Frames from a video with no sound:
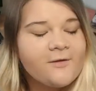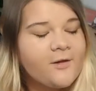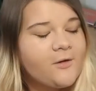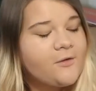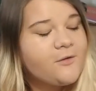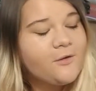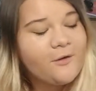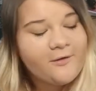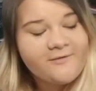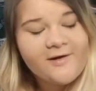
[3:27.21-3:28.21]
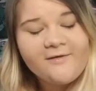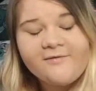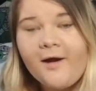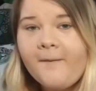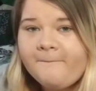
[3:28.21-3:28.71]

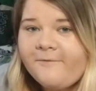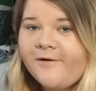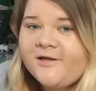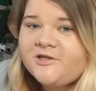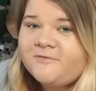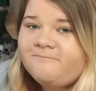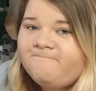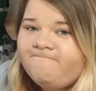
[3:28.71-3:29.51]
Dolores Umbridge.